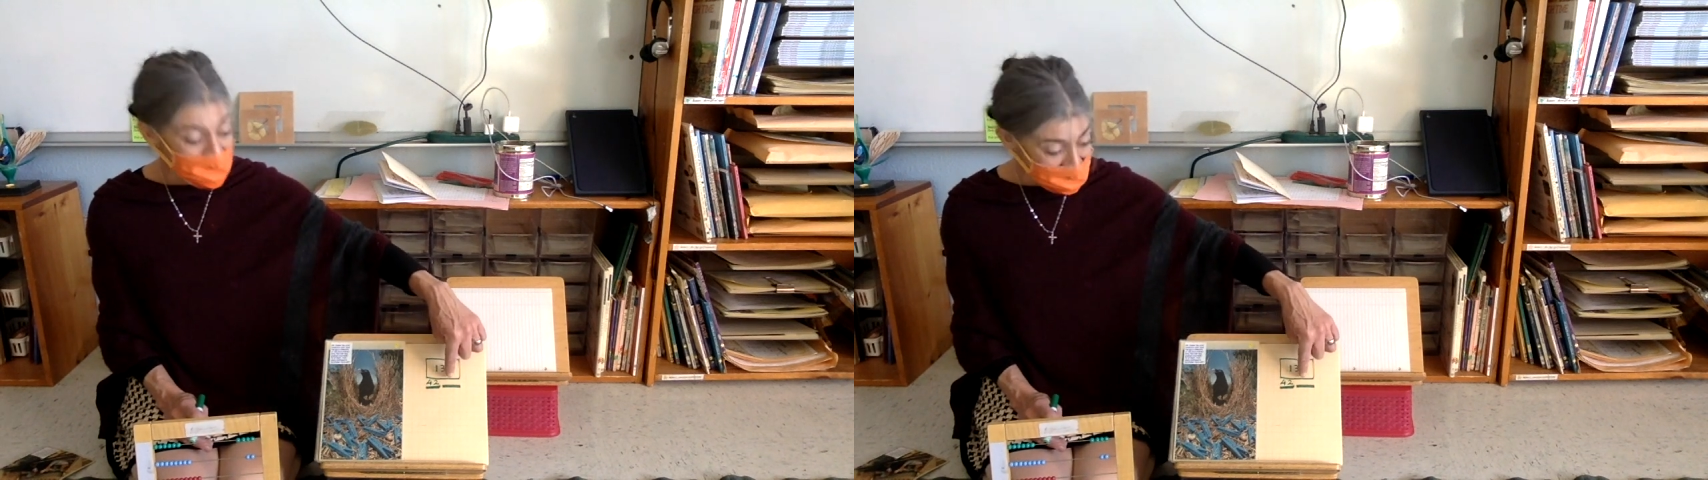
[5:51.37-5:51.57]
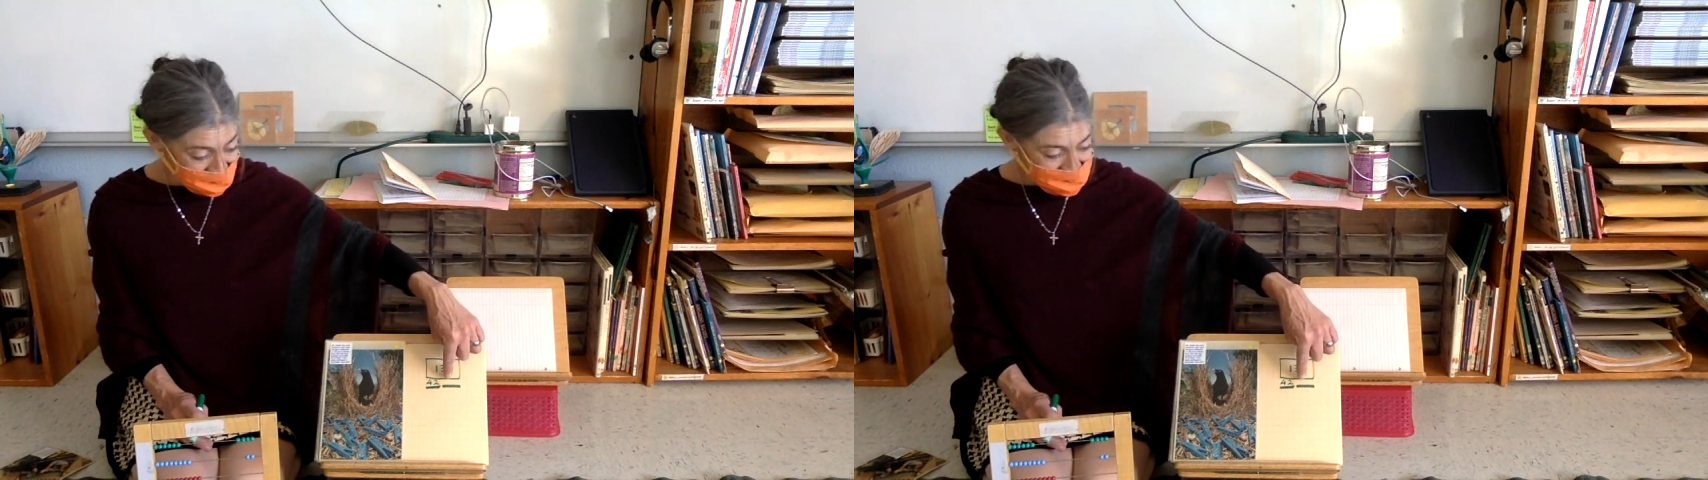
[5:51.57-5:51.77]

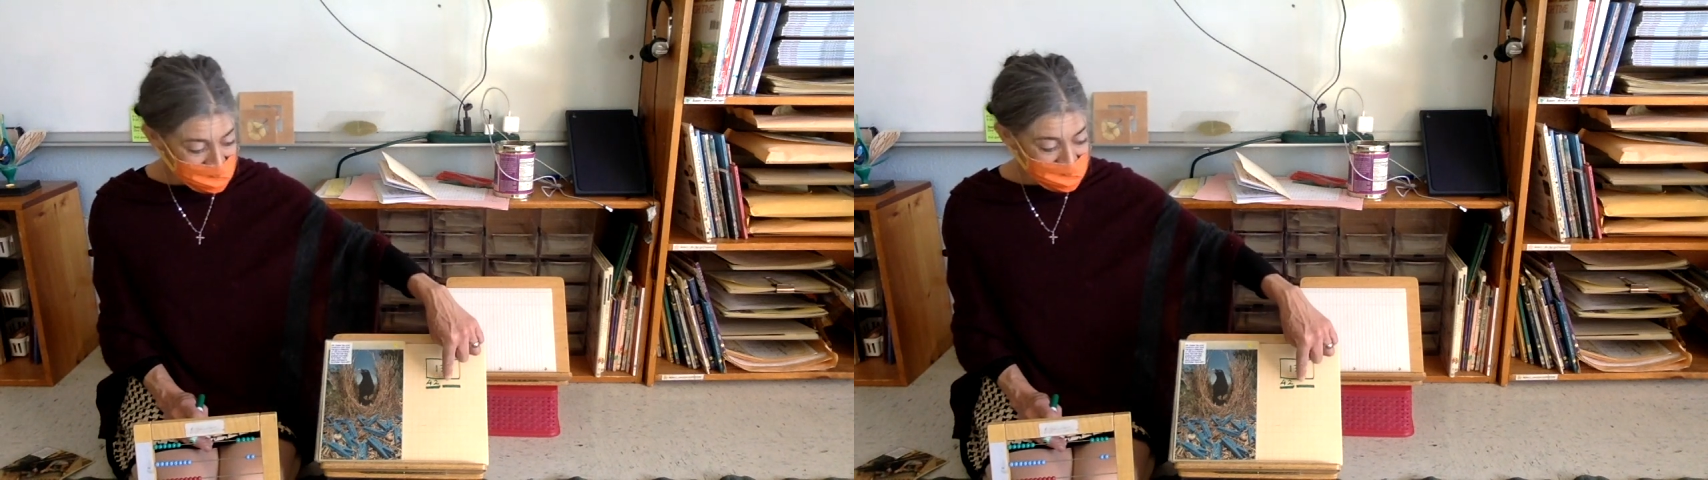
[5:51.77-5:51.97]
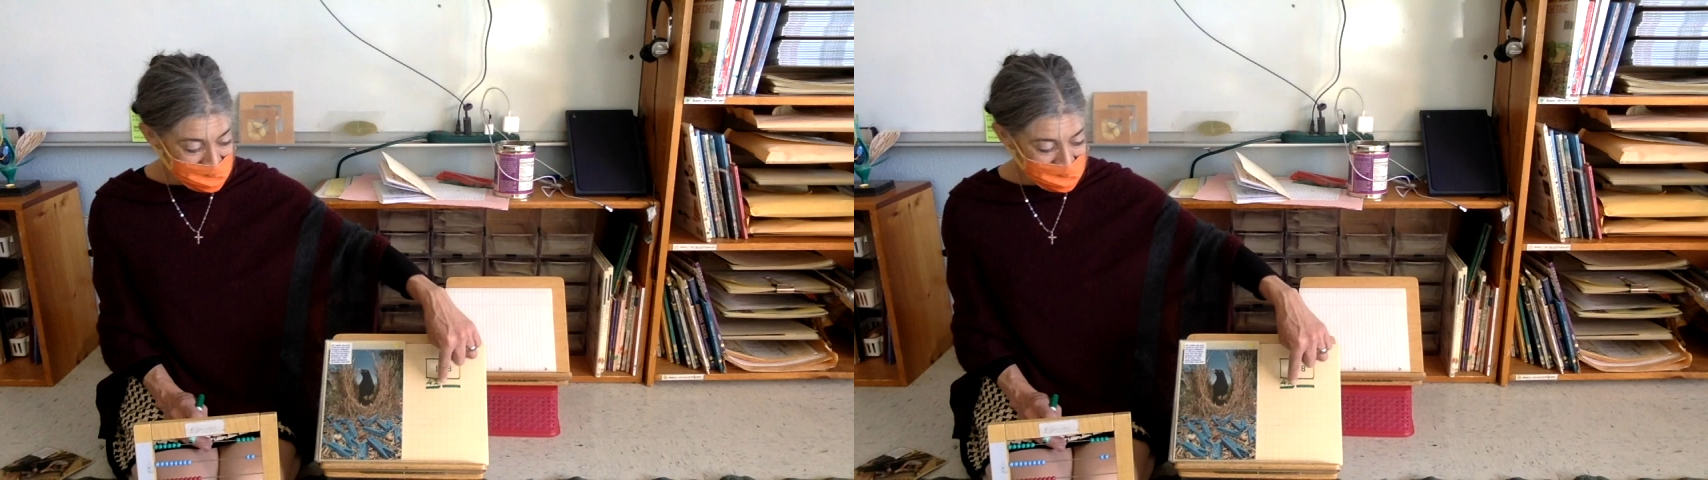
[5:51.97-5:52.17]
Yes,
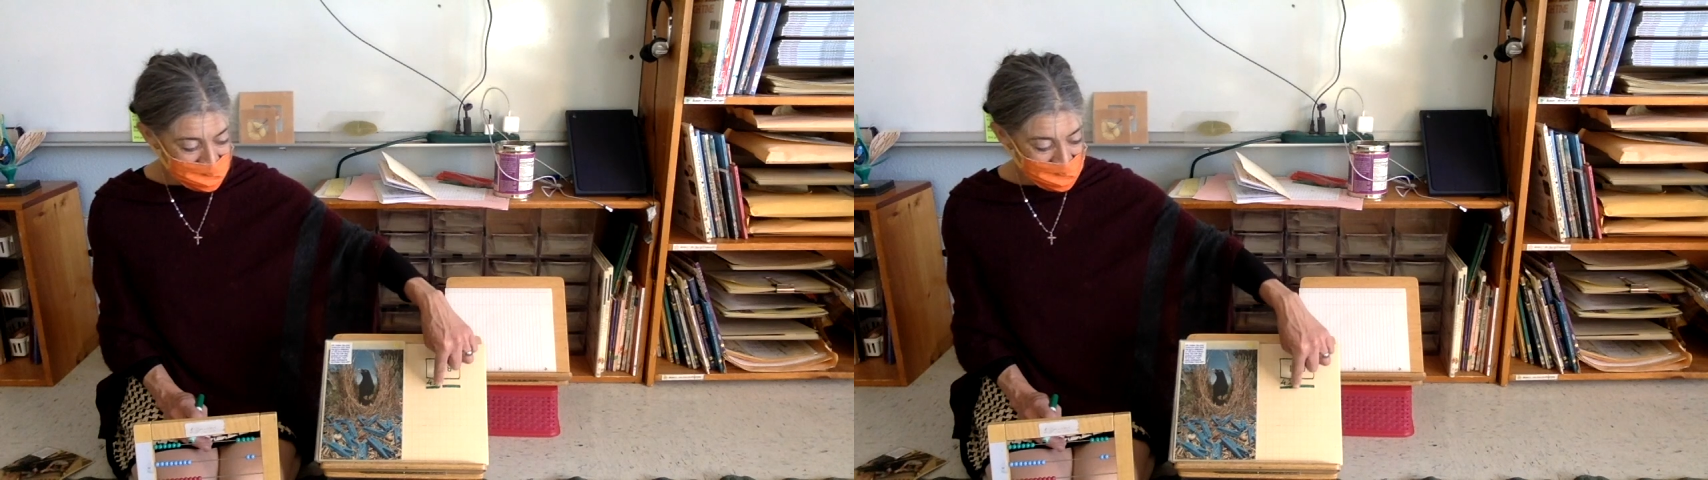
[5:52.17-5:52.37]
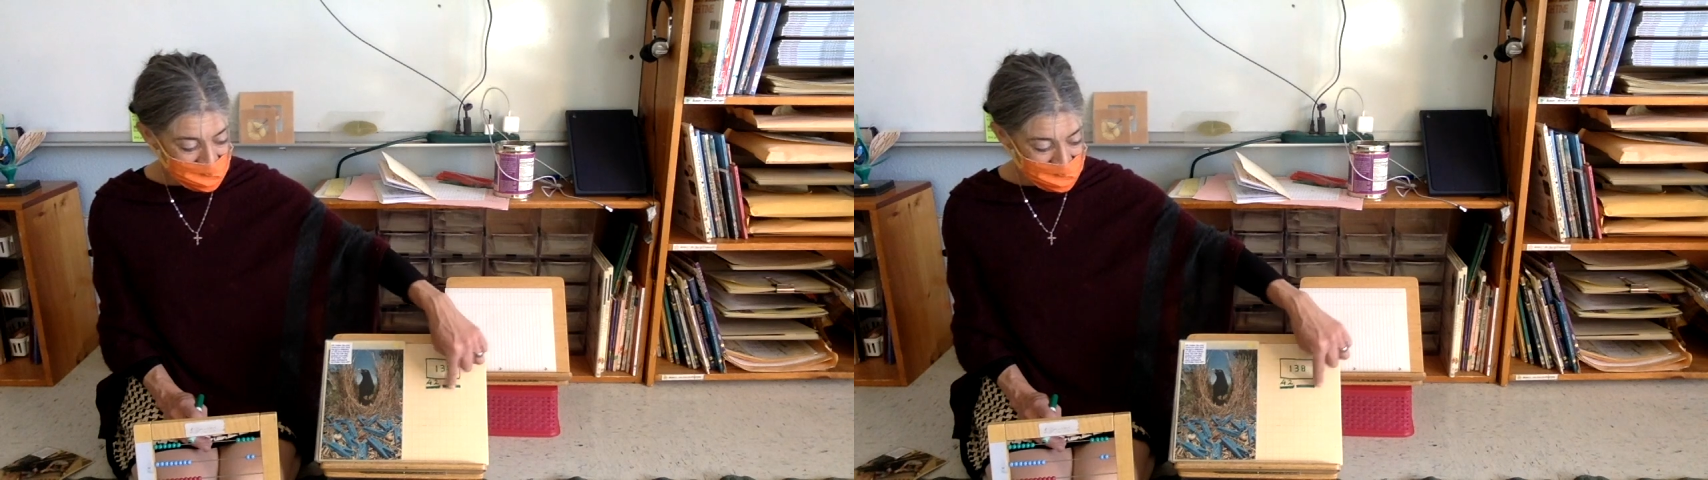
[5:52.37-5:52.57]

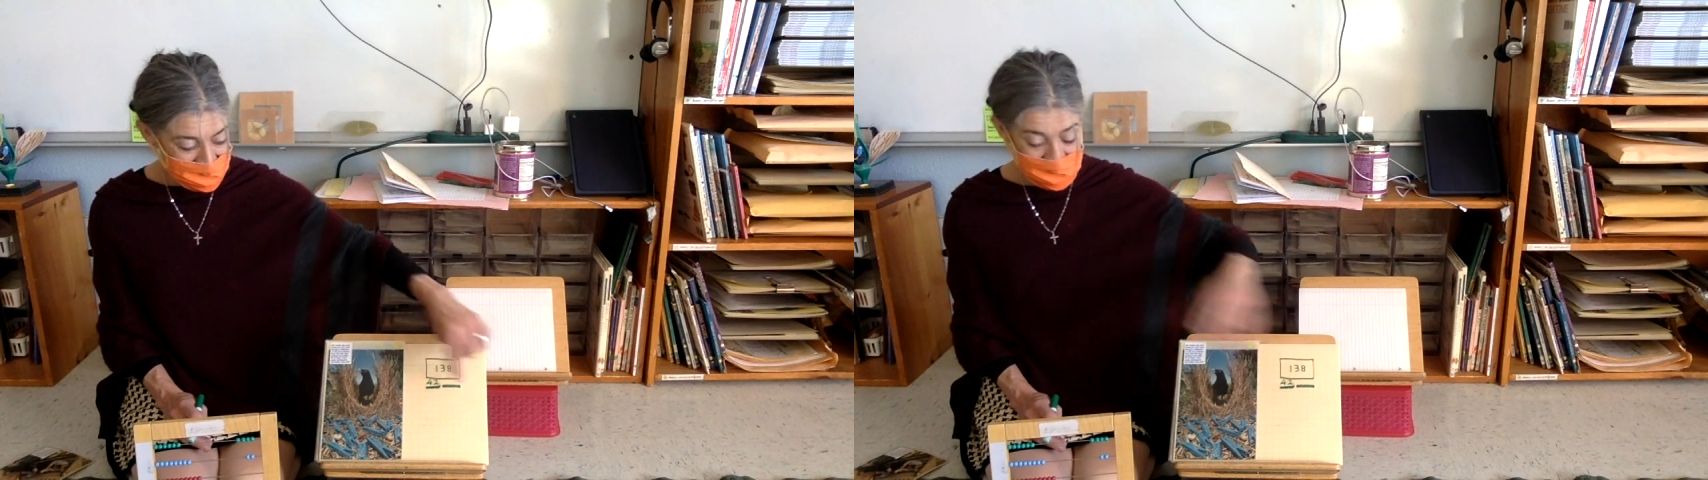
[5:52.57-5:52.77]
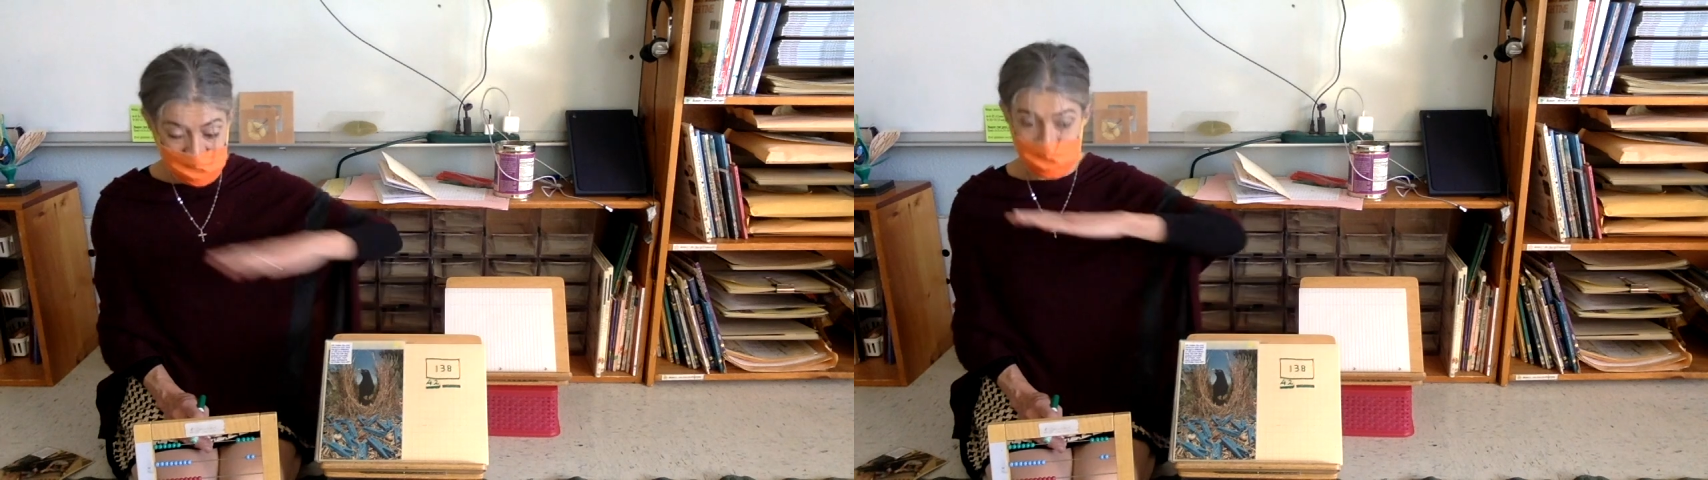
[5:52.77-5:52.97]
this is
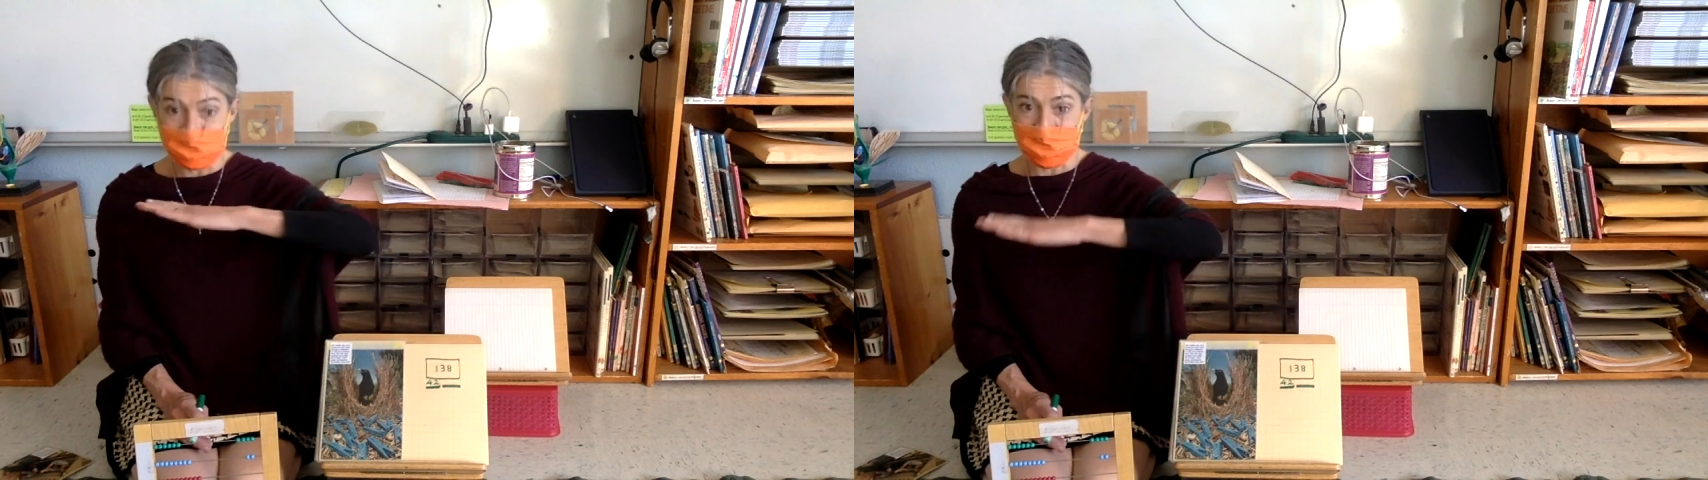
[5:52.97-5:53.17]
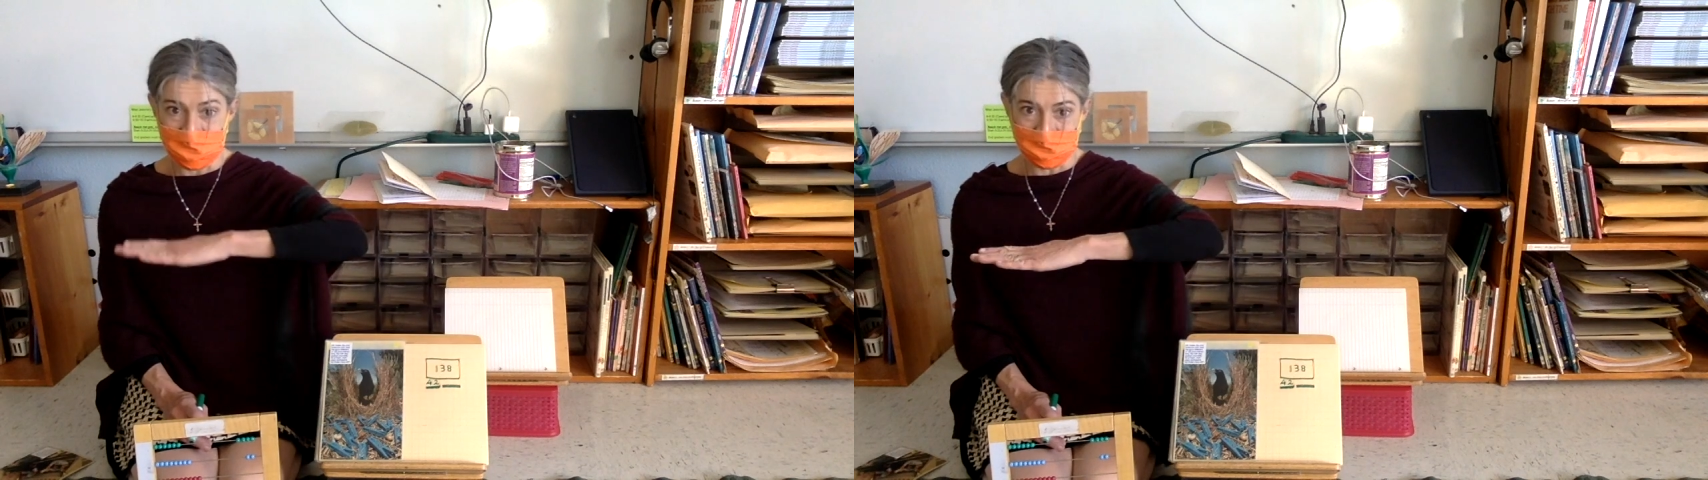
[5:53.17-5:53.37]
a
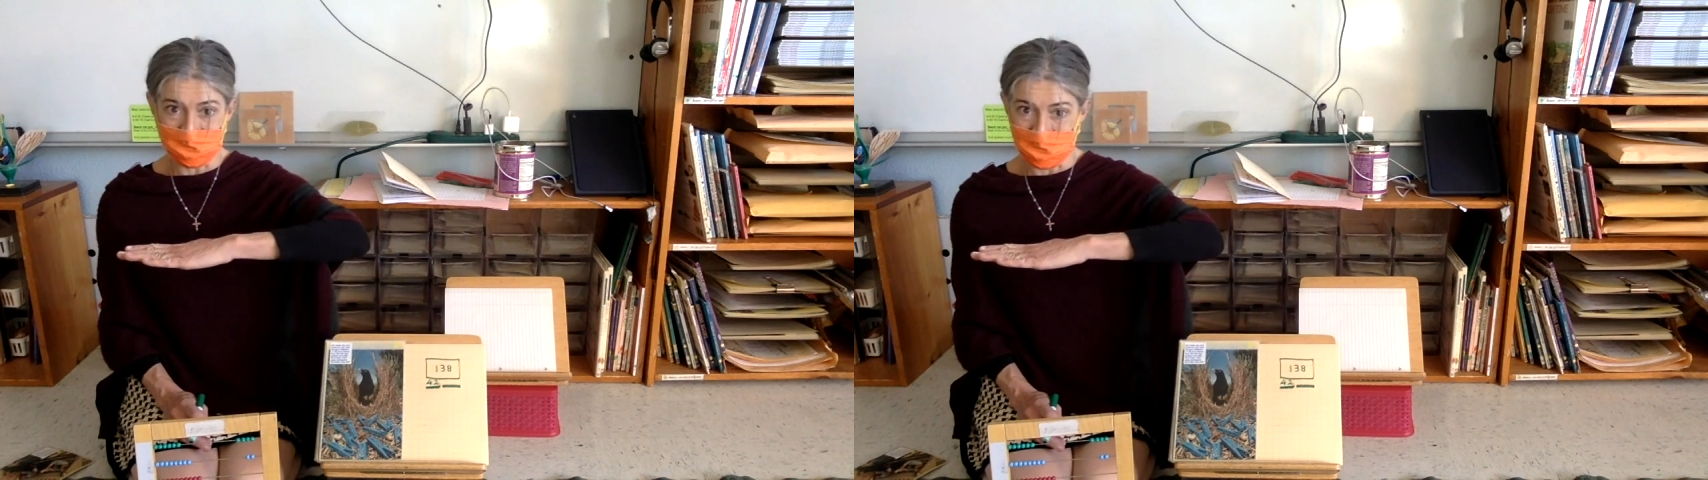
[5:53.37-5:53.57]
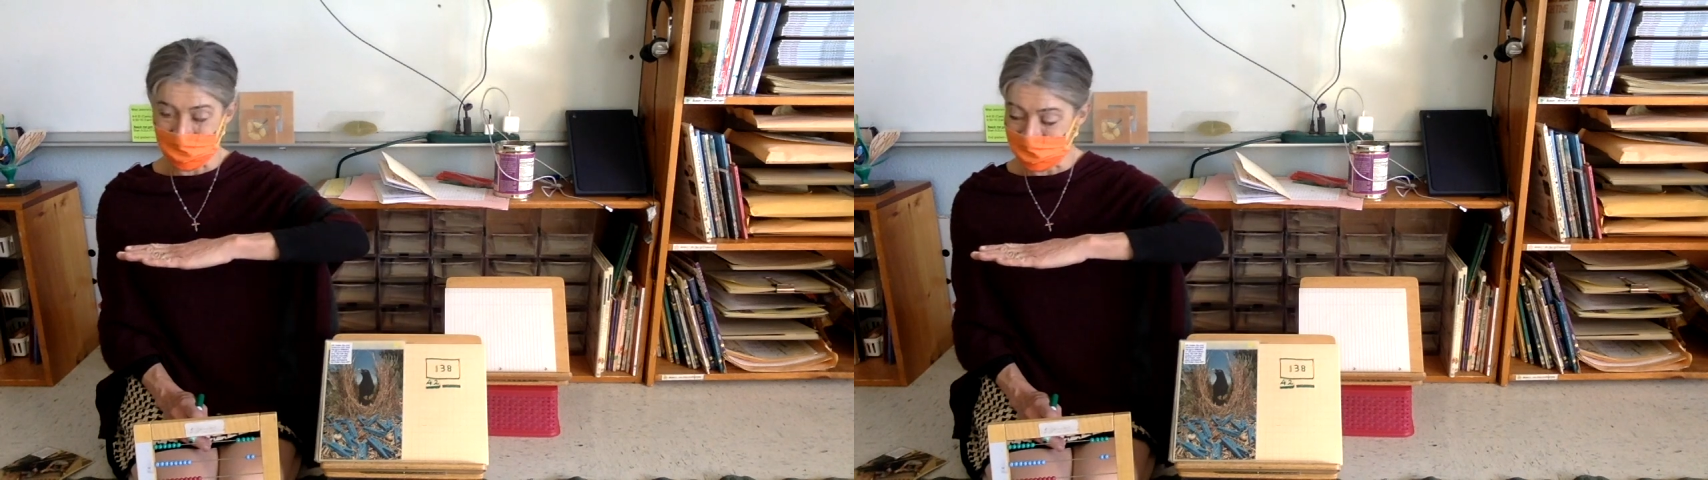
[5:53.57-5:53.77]

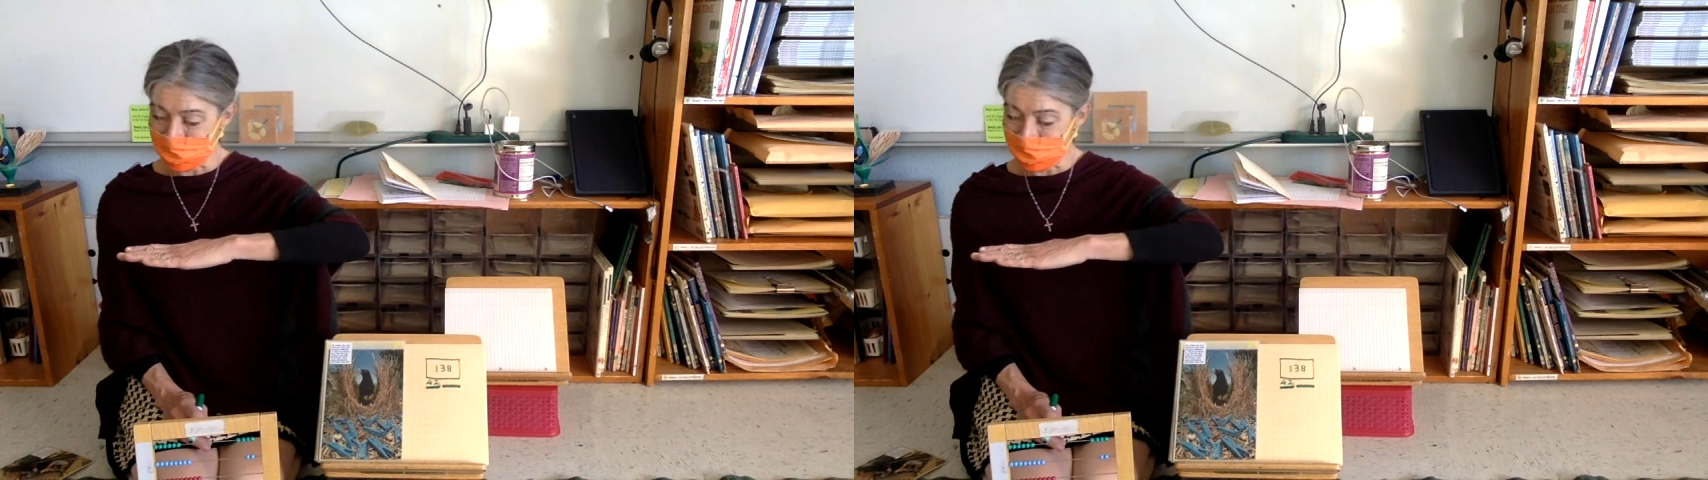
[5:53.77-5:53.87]
takeaway.